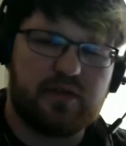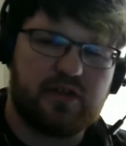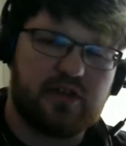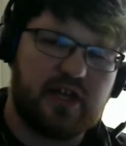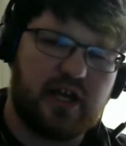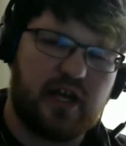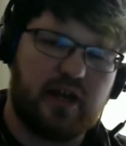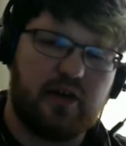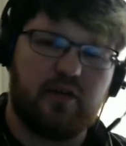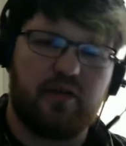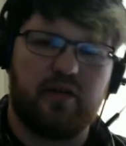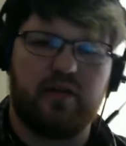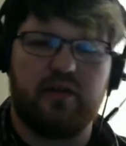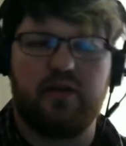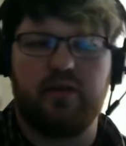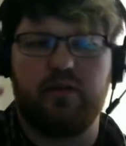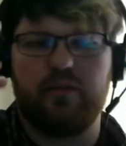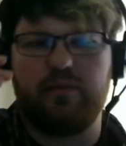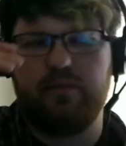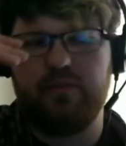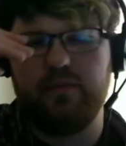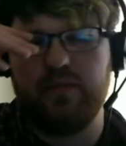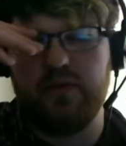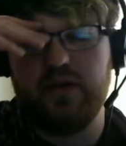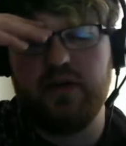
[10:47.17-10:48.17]
channel a little
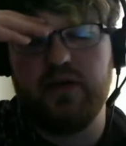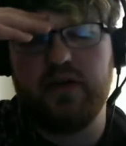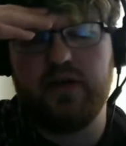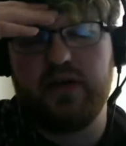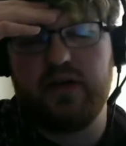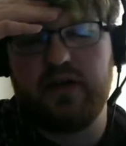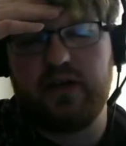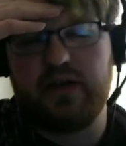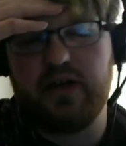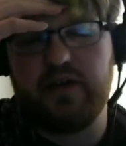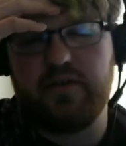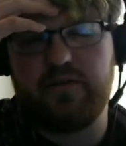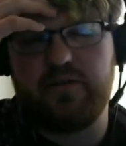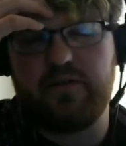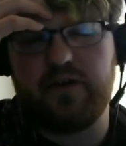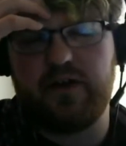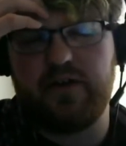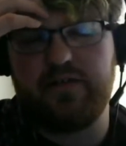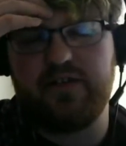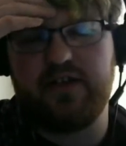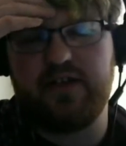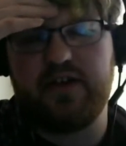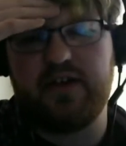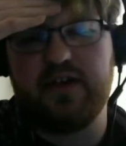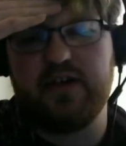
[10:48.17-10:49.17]
kid
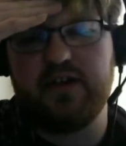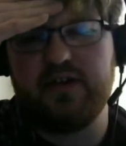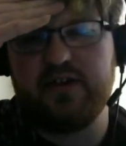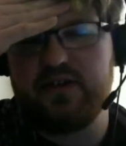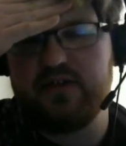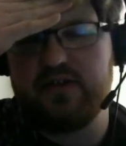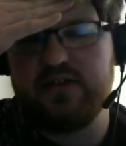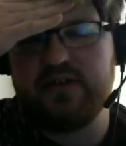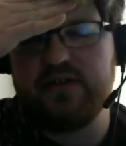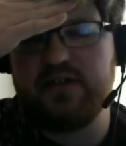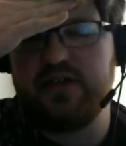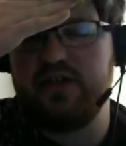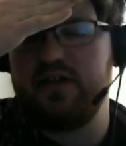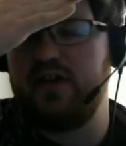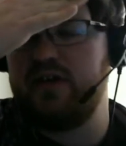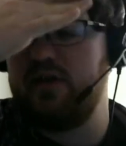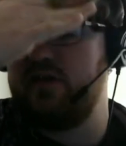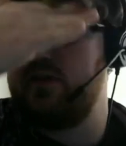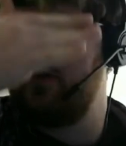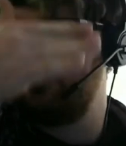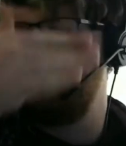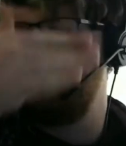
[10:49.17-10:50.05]
friendly, you know.